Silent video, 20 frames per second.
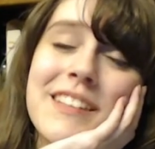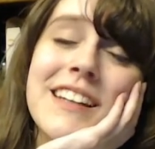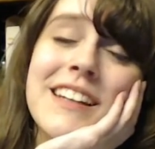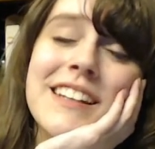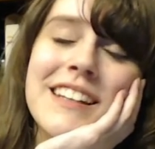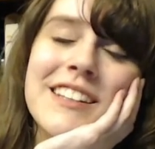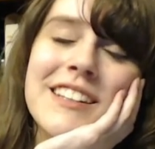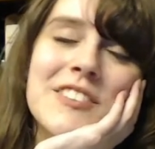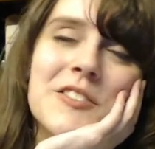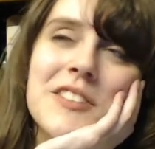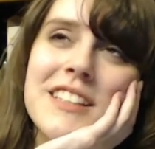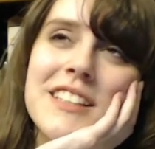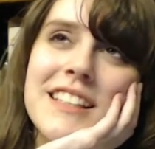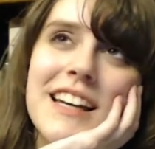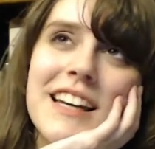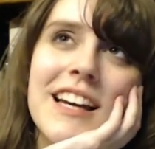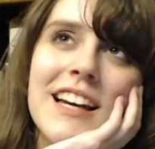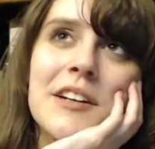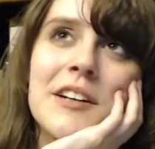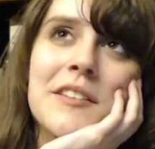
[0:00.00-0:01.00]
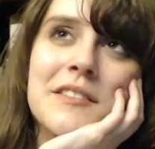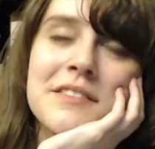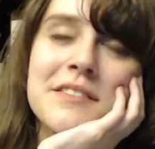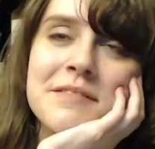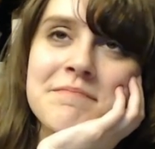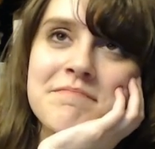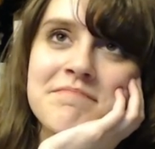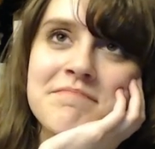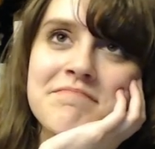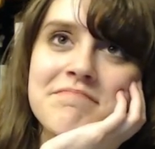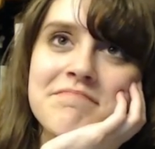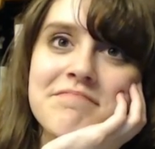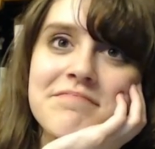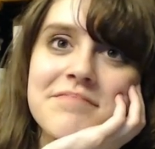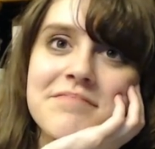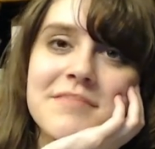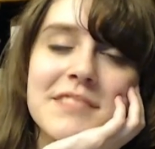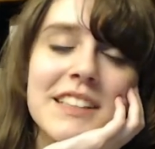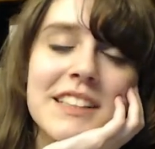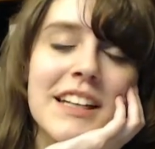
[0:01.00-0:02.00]
and Gintoki to have
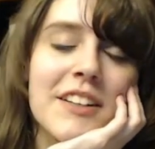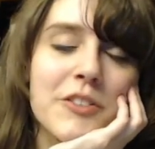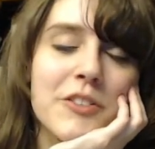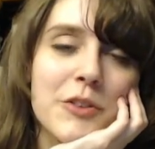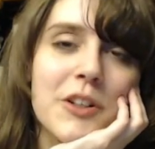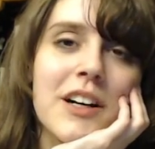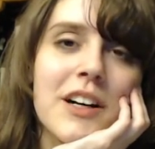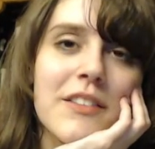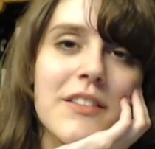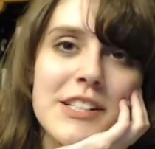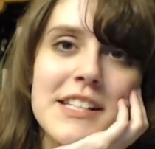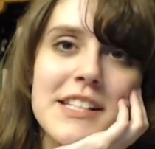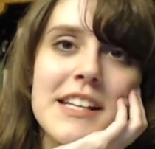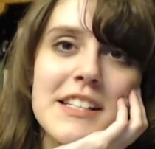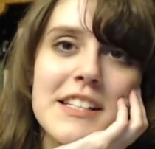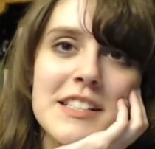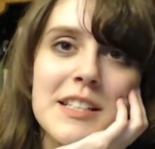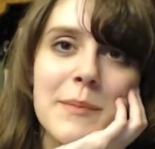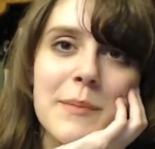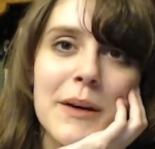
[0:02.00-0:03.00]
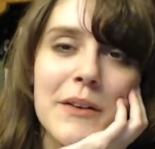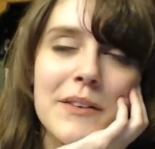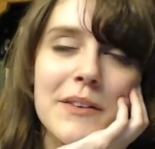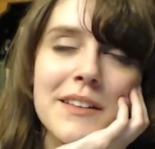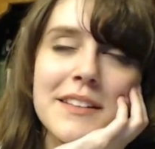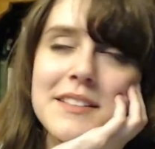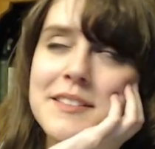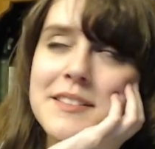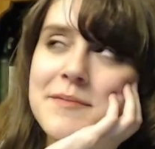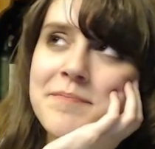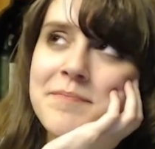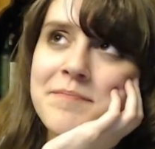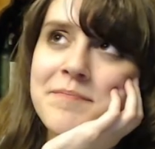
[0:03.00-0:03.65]
an actual conversation about this.